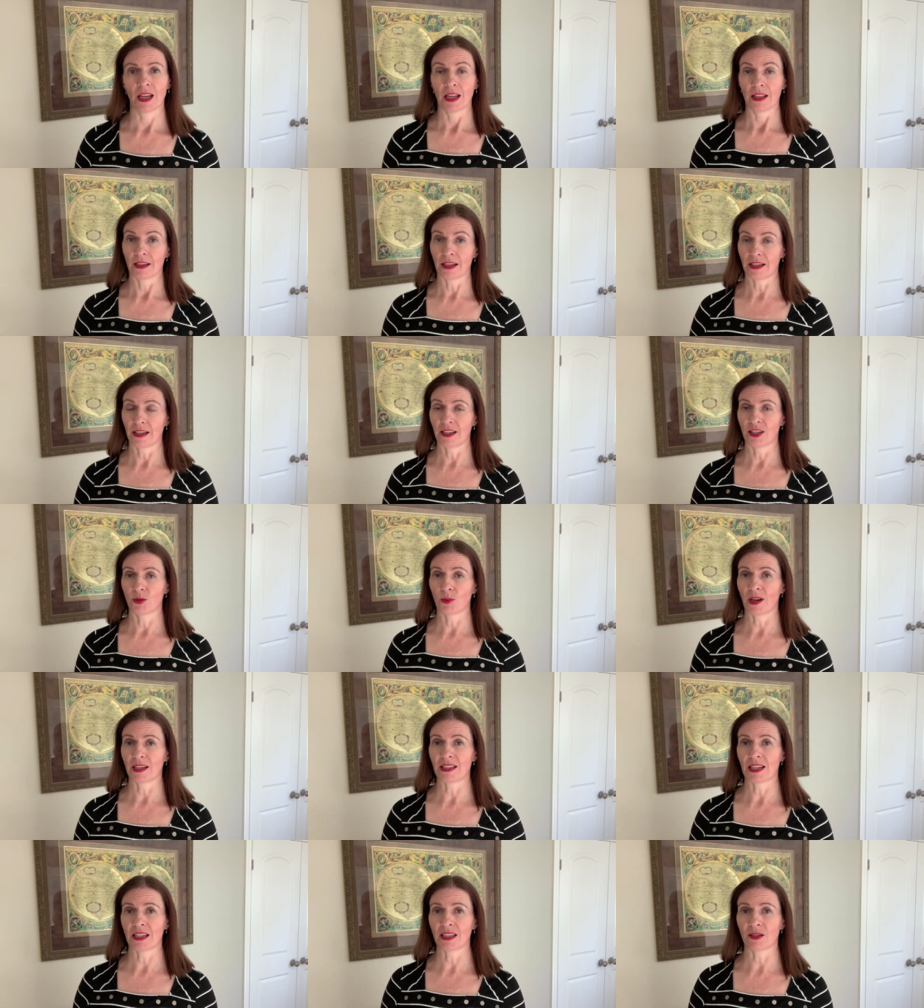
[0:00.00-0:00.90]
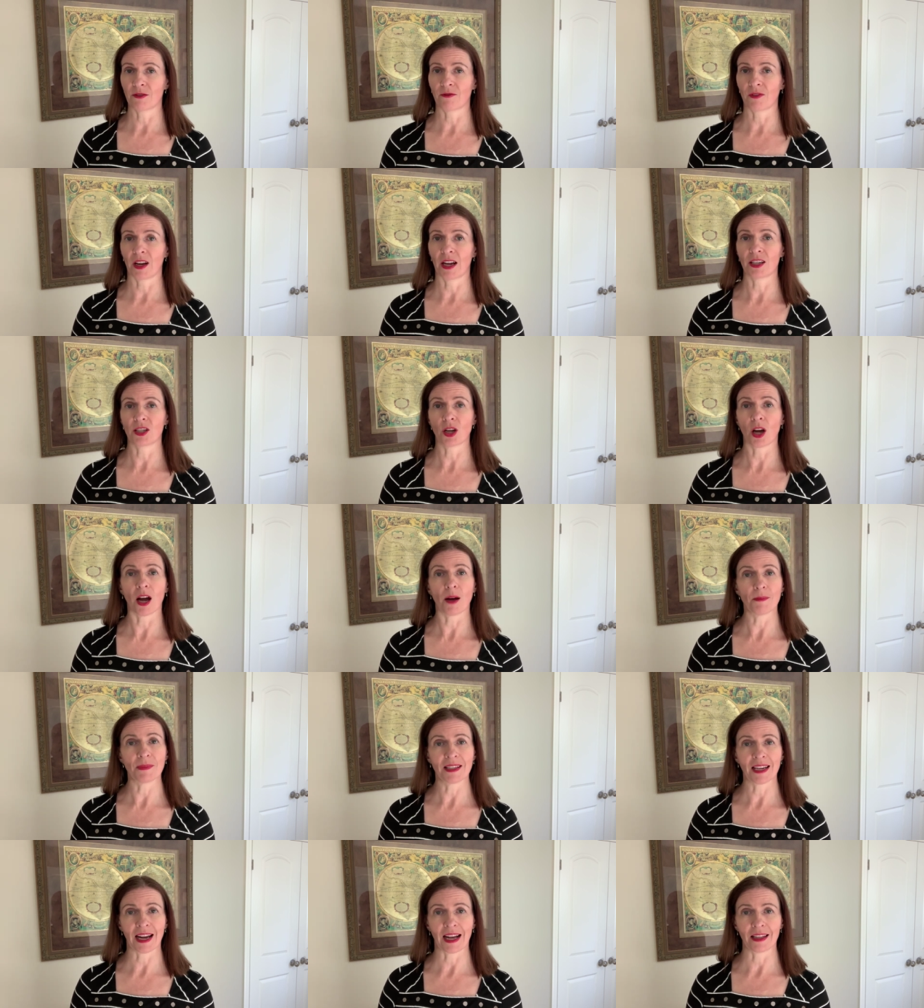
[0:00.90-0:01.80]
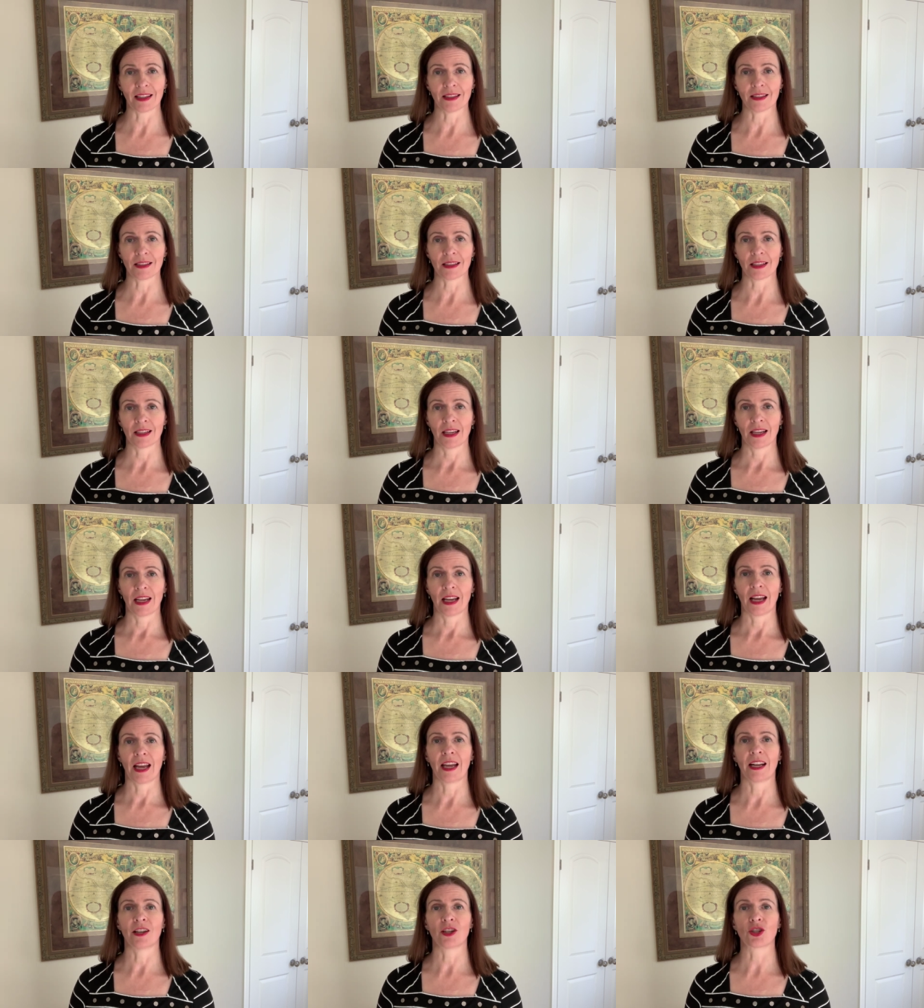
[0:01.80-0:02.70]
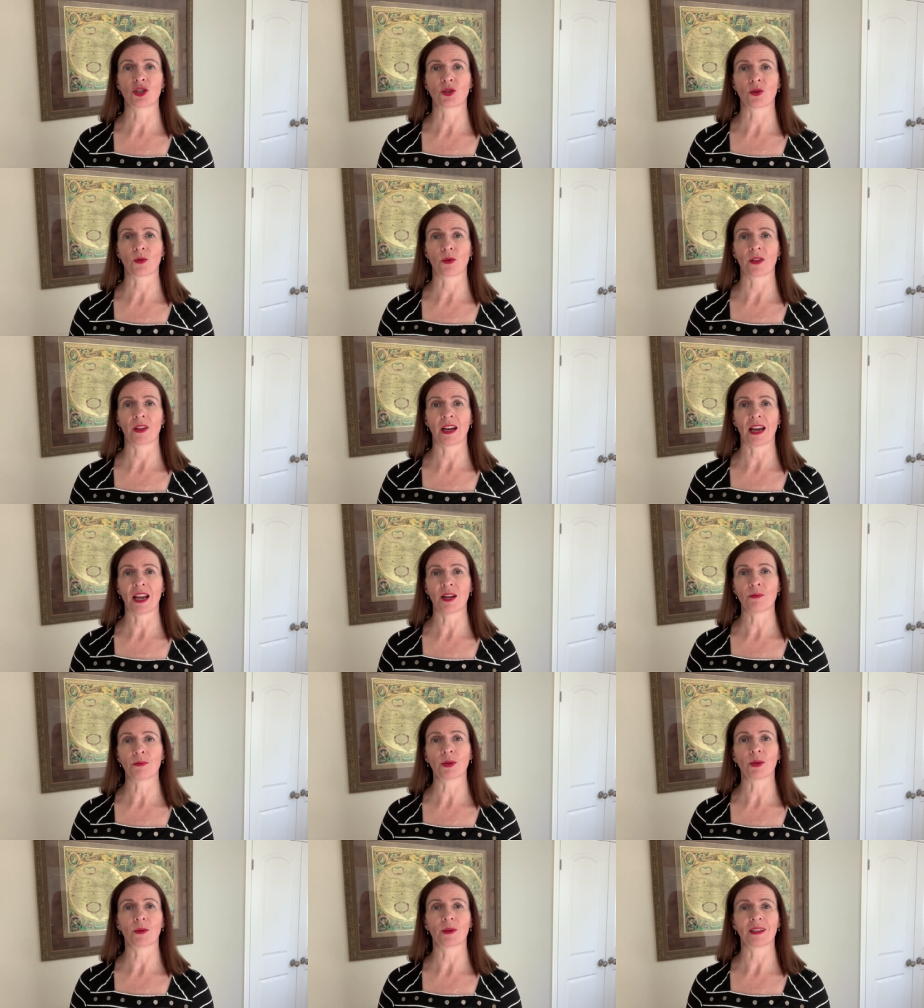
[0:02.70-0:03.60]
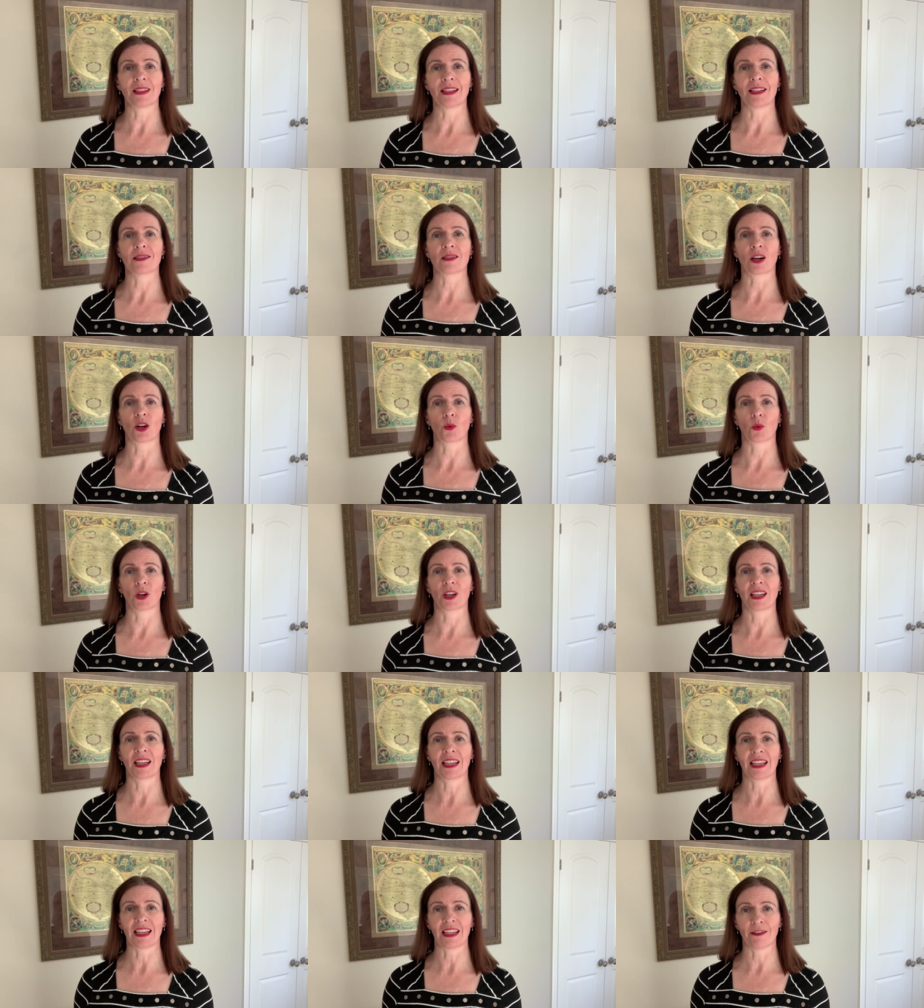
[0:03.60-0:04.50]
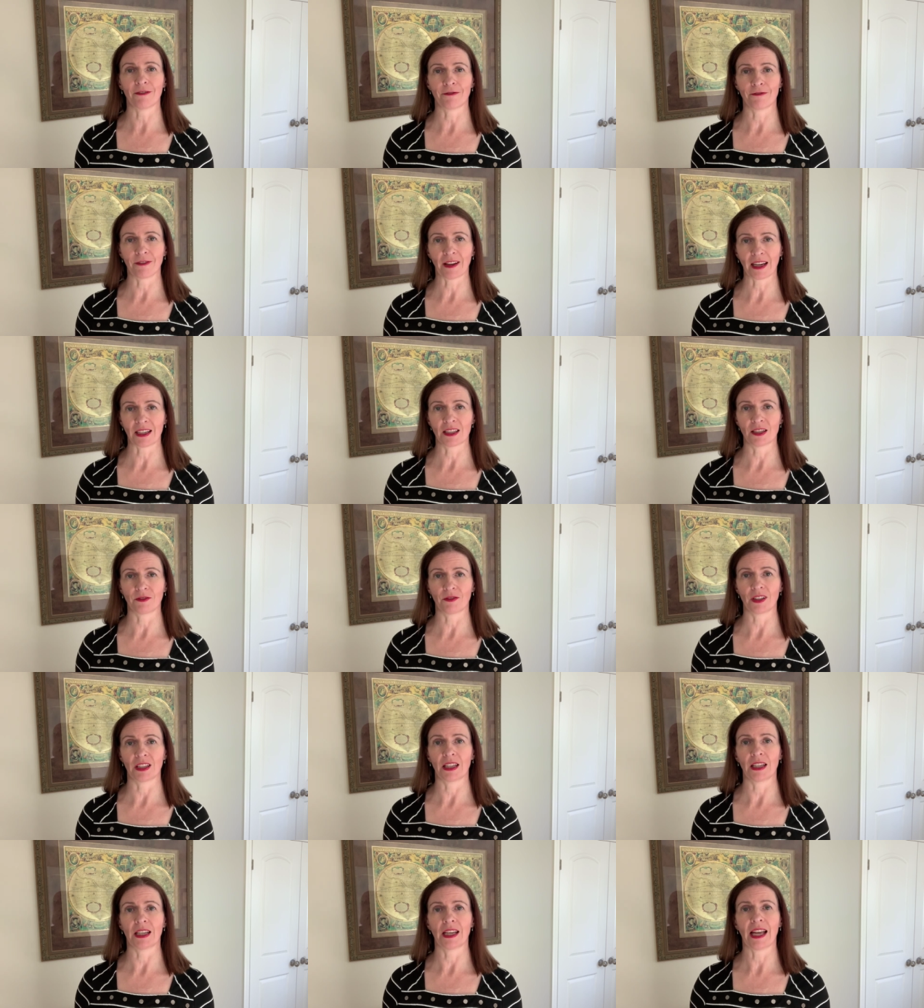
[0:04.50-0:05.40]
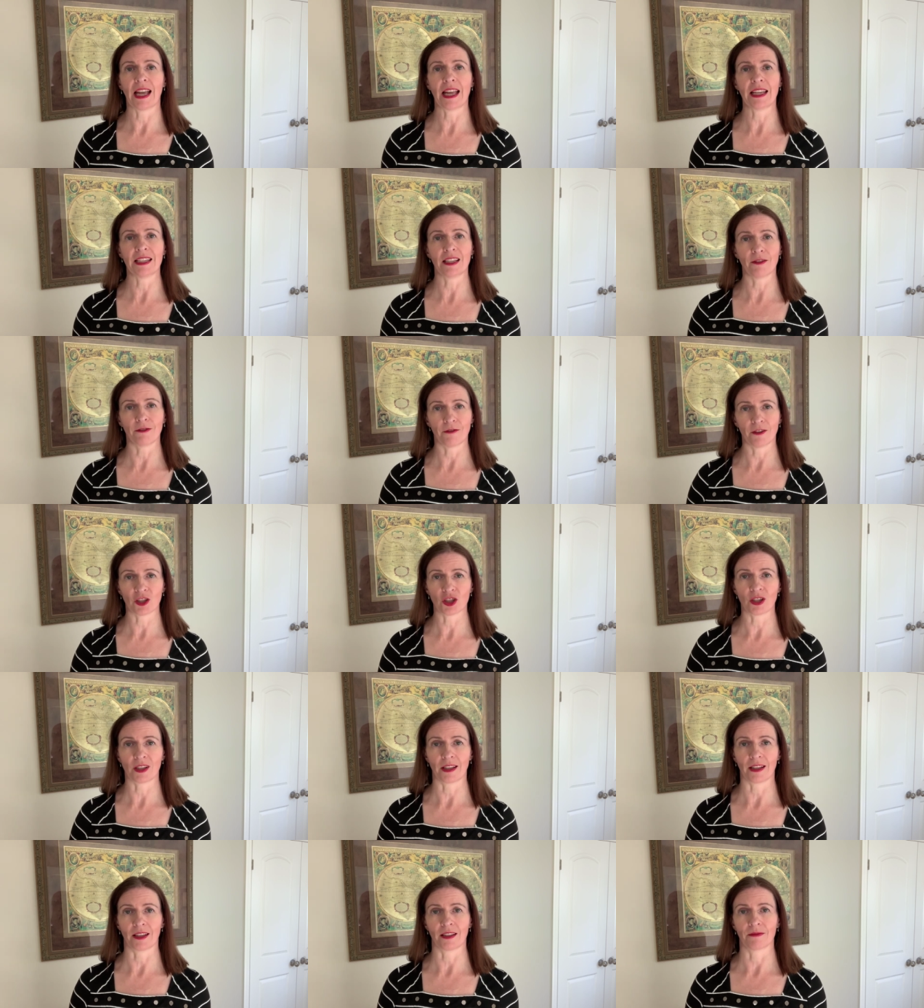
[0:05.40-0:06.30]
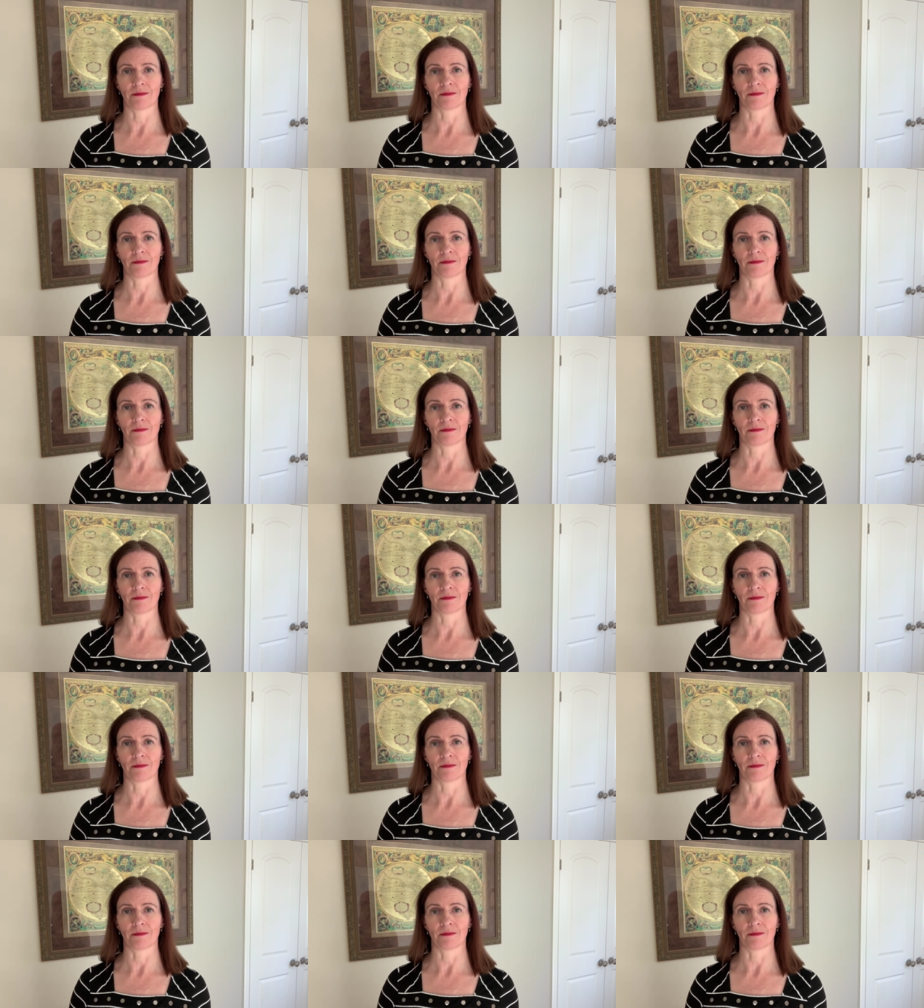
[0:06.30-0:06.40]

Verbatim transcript: They need to identify top talent and ensure that employees are working effectively and efficiently.